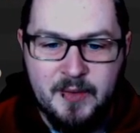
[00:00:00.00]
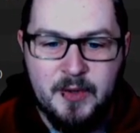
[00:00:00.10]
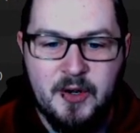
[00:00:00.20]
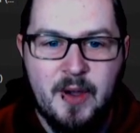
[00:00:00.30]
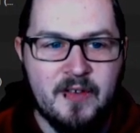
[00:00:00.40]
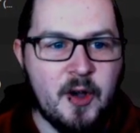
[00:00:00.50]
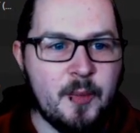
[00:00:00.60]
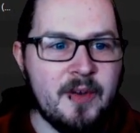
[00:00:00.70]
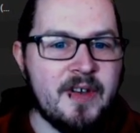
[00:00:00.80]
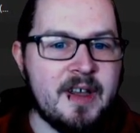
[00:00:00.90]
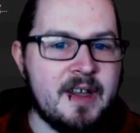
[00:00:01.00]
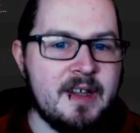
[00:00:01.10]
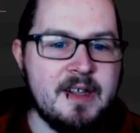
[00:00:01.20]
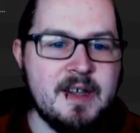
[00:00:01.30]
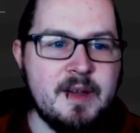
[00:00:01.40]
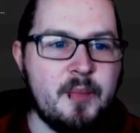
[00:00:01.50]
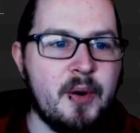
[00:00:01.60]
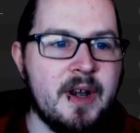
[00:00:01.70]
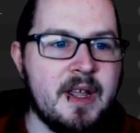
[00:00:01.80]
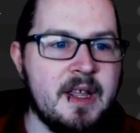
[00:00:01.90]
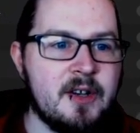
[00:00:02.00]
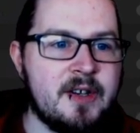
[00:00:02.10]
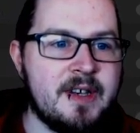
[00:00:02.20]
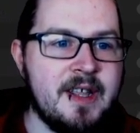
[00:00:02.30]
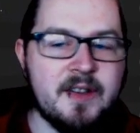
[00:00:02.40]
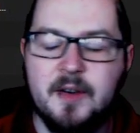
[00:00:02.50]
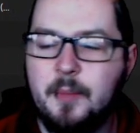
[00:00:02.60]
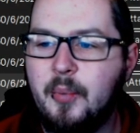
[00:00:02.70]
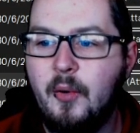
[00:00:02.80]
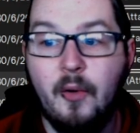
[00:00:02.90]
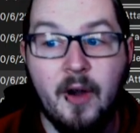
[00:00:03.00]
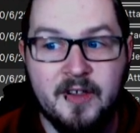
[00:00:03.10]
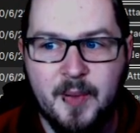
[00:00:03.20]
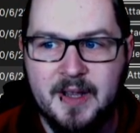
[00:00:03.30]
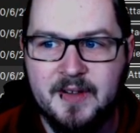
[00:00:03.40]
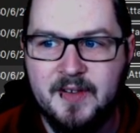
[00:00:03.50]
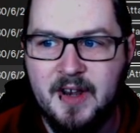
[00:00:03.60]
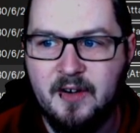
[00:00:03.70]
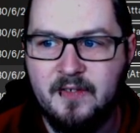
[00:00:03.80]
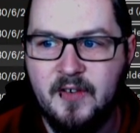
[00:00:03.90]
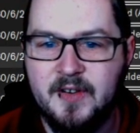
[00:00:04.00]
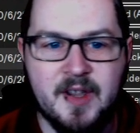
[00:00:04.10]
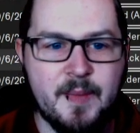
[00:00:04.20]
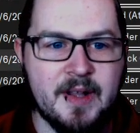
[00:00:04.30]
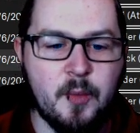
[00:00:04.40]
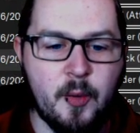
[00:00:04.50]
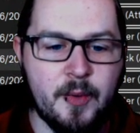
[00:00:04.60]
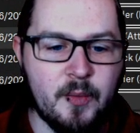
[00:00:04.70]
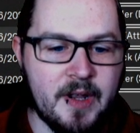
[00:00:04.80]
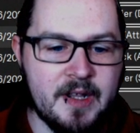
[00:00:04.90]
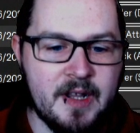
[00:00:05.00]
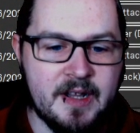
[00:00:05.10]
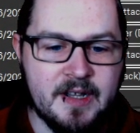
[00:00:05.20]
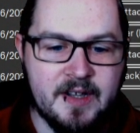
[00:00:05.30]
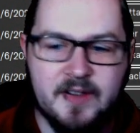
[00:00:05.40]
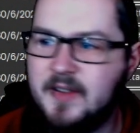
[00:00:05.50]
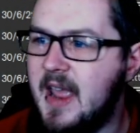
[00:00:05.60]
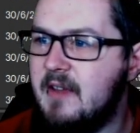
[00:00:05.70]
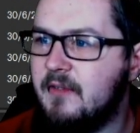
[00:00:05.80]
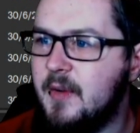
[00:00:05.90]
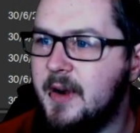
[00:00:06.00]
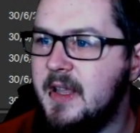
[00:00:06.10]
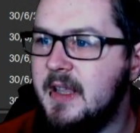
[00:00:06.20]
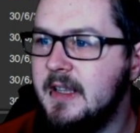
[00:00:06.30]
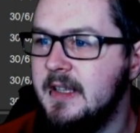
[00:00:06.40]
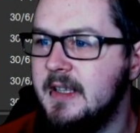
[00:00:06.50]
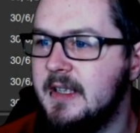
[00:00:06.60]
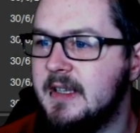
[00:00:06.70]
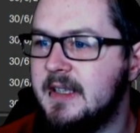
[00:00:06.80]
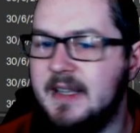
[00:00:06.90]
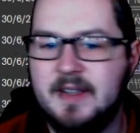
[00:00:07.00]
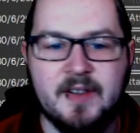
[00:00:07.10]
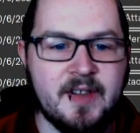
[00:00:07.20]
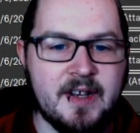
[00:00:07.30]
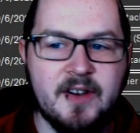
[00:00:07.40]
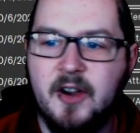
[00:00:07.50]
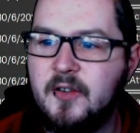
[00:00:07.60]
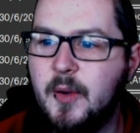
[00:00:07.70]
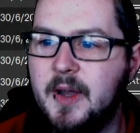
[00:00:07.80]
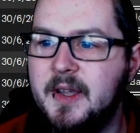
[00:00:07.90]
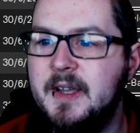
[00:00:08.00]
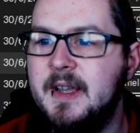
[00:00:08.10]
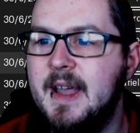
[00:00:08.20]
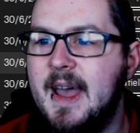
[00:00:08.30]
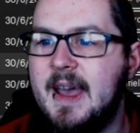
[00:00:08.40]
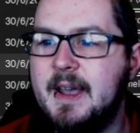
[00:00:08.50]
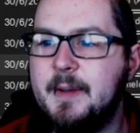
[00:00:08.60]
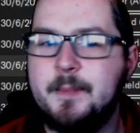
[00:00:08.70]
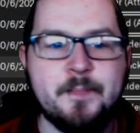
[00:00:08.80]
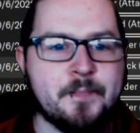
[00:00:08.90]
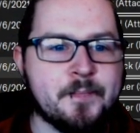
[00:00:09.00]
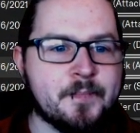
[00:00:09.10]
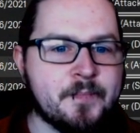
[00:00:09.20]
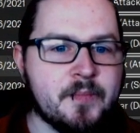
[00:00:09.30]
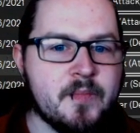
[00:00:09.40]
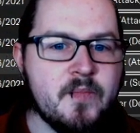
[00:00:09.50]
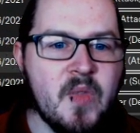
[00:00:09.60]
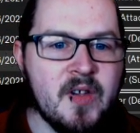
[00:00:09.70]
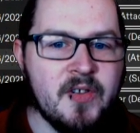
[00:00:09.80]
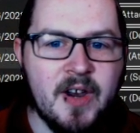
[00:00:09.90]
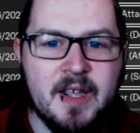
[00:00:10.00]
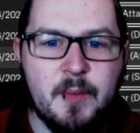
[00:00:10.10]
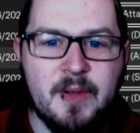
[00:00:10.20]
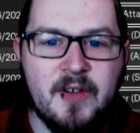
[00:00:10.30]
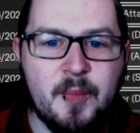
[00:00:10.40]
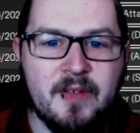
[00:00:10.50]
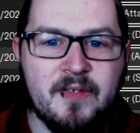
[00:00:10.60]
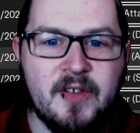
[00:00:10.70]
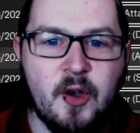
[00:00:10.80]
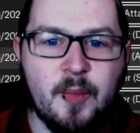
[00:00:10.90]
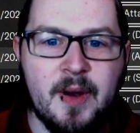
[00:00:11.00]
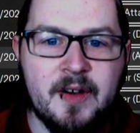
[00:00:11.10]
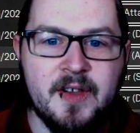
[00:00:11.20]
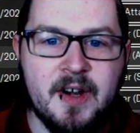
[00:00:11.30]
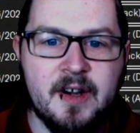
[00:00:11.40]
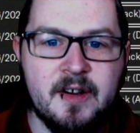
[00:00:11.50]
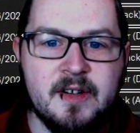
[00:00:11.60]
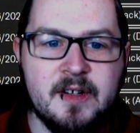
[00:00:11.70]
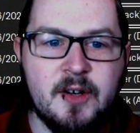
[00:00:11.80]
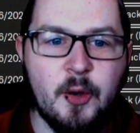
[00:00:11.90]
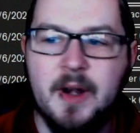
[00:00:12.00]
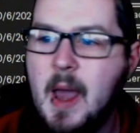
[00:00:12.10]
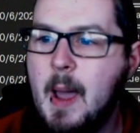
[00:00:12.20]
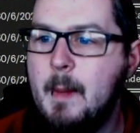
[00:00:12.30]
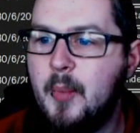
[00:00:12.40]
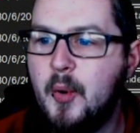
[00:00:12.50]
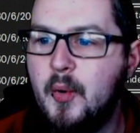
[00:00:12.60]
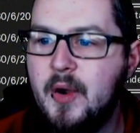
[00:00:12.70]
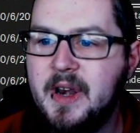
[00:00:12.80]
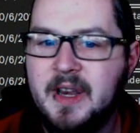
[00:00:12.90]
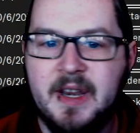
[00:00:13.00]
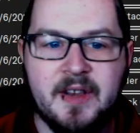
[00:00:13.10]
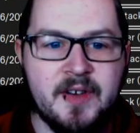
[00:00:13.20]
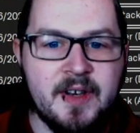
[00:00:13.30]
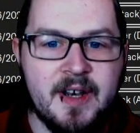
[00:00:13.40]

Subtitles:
We do have a couple of pretty decent prospects in our first team at the moment. Like, I think this is everybody. Yeah, this is the entire squad. So, like, we have a couple of young players that are looking pretty decent.